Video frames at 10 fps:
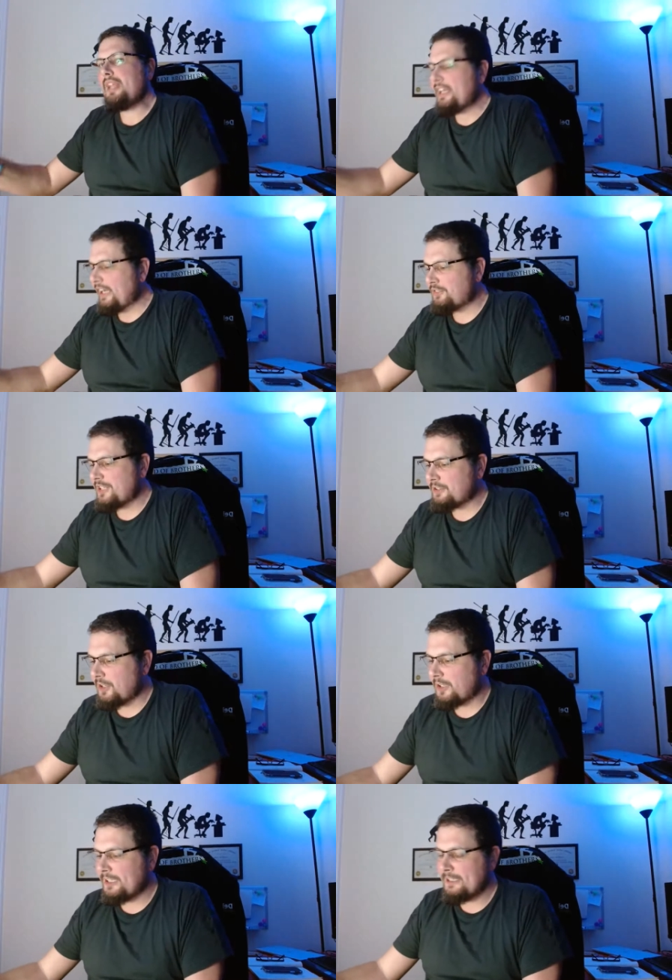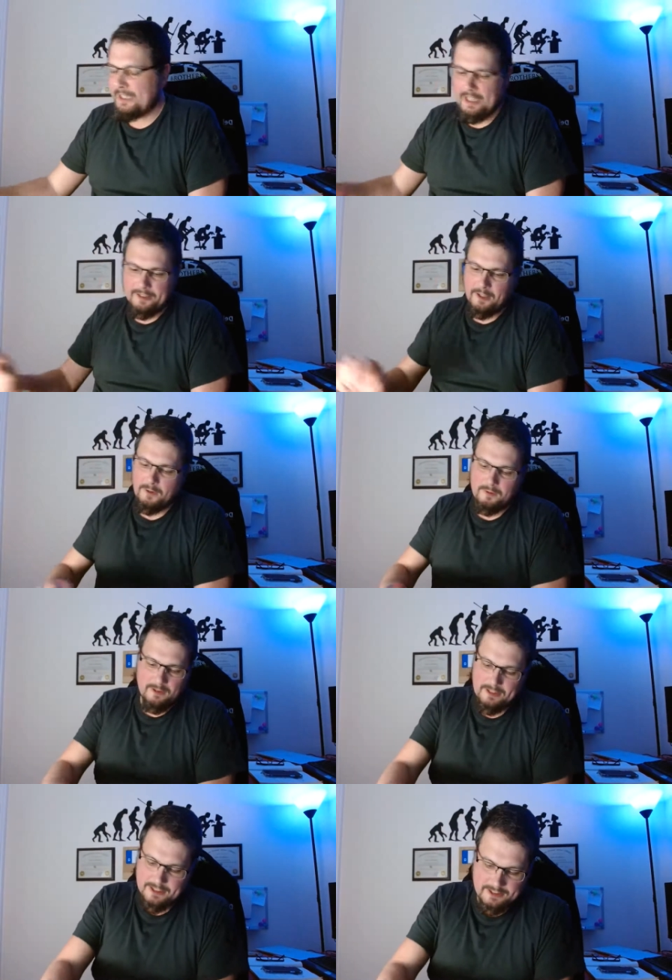Now, TikTok, I know,
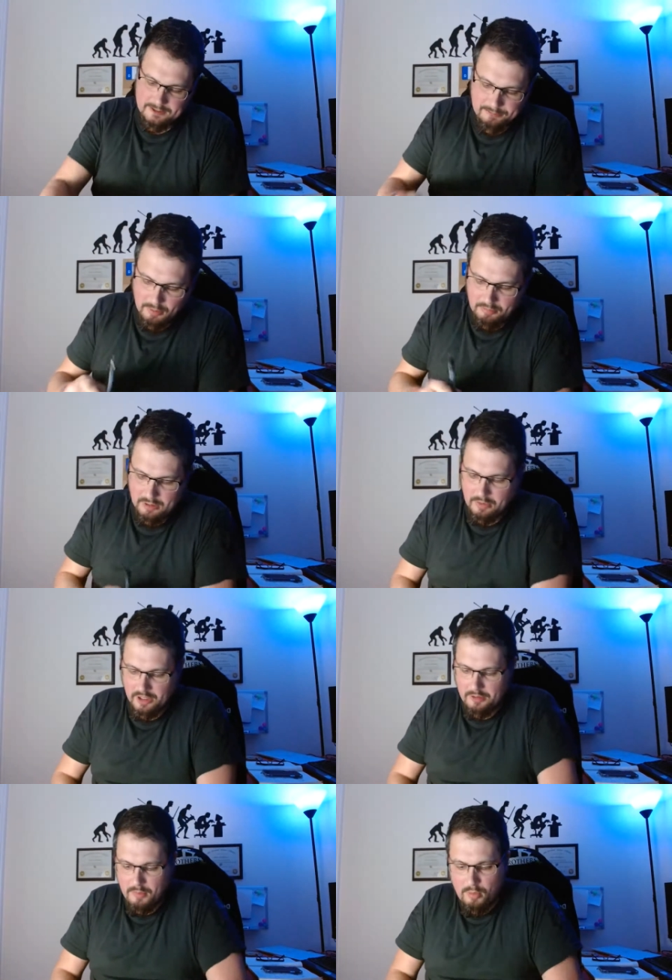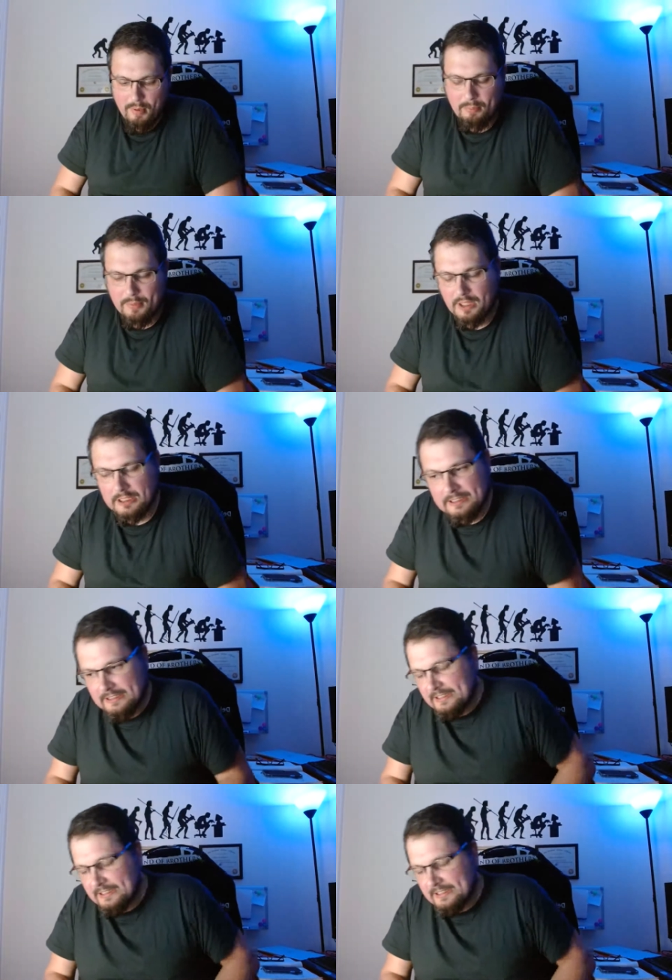is probably one of the more popular